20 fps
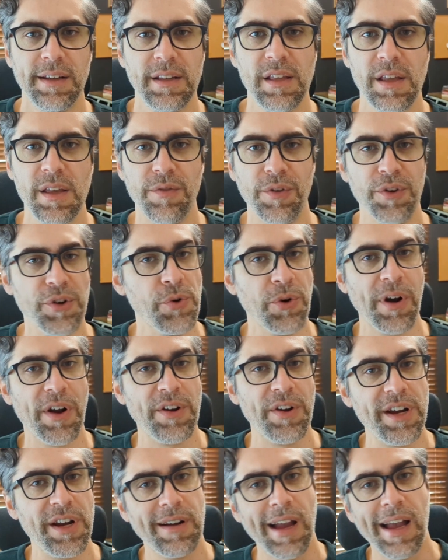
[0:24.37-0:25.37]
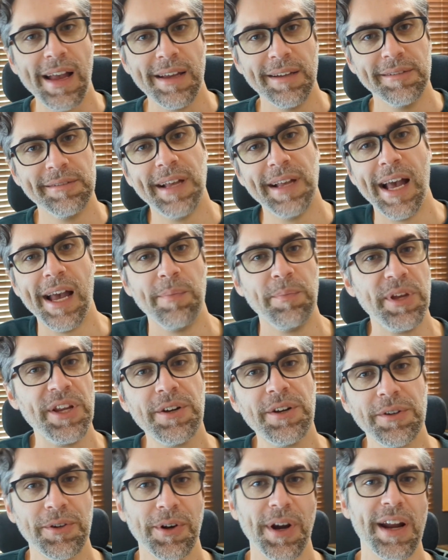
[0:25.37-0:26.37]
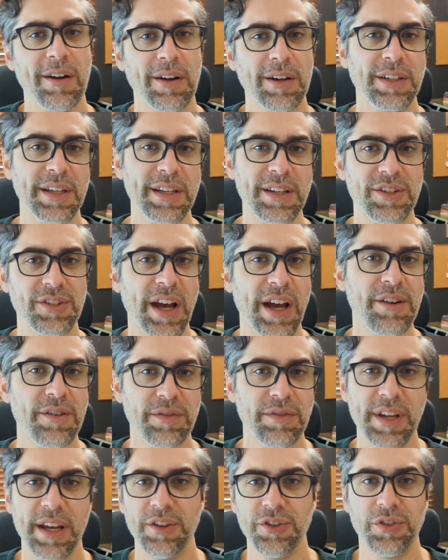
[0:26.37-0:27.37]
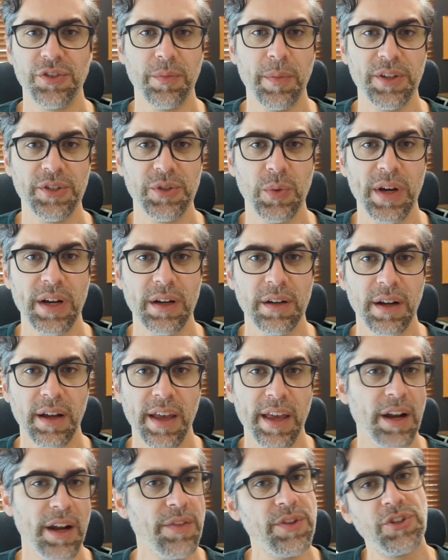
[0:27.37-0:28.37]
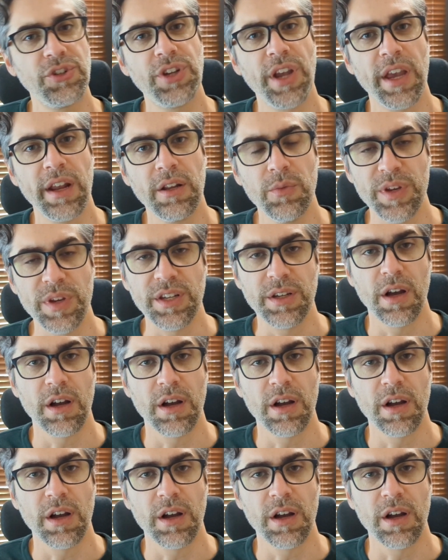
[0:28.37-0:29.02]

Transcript: If you're new around here, hi, I'm Peter, creator and lead designer of Tales from Elsewhere, and on this channel we talk